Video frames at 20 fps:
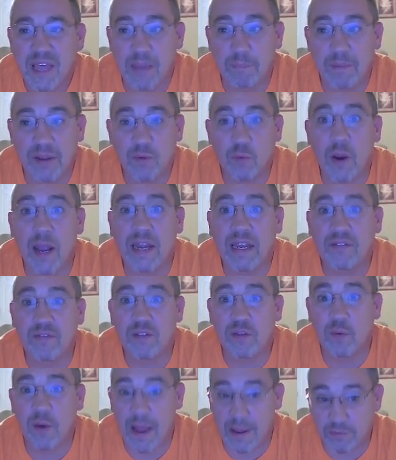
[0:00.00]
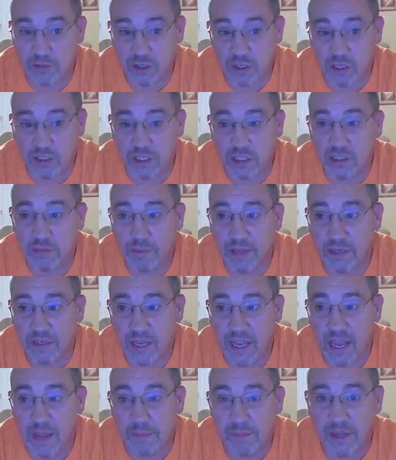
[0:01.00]
and be ready for the rapture because it's about to
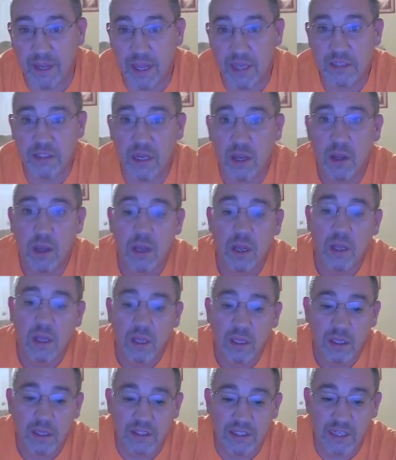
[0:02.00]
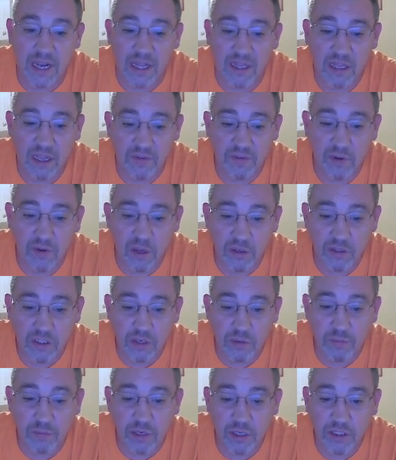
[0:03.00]
happen, That's Listen, I love you all
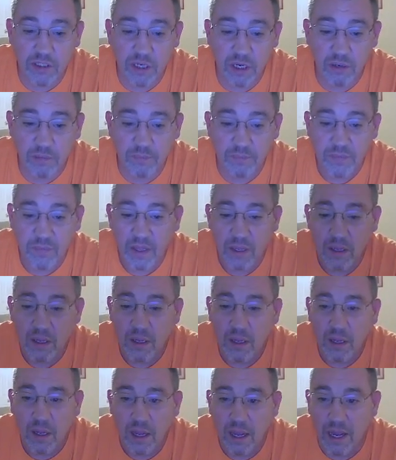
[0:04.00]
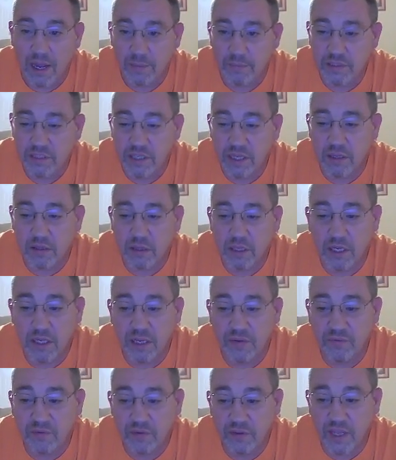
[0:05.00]
so much. Um, I'm still
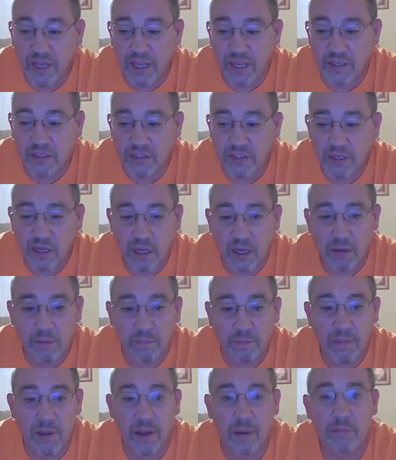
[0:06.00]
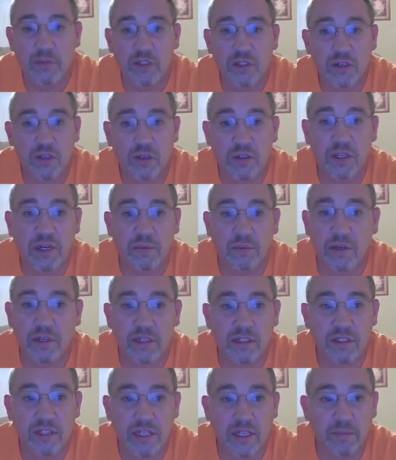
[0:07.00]
looking for things. Um, I'm sure that I'm going
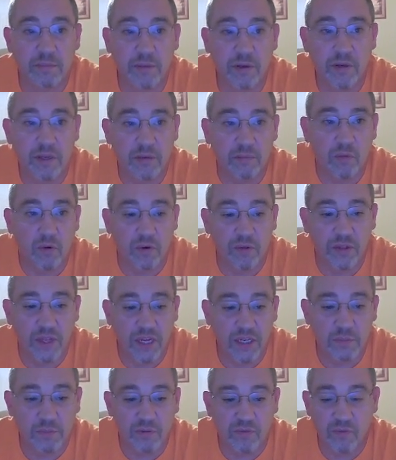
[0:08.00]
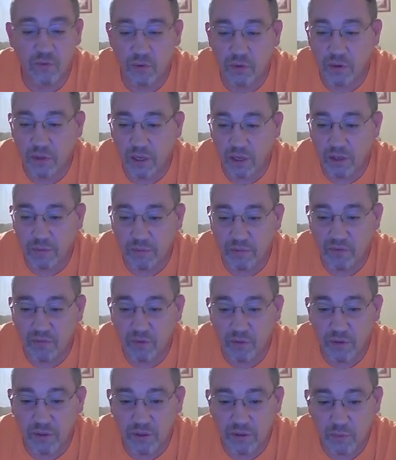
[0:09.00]
to see a million more things before the uh,
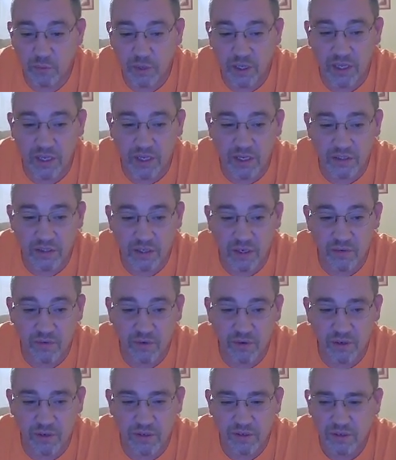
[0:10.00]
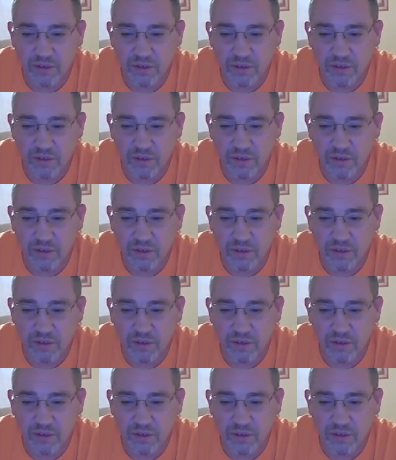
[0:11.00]
before the weekend's over,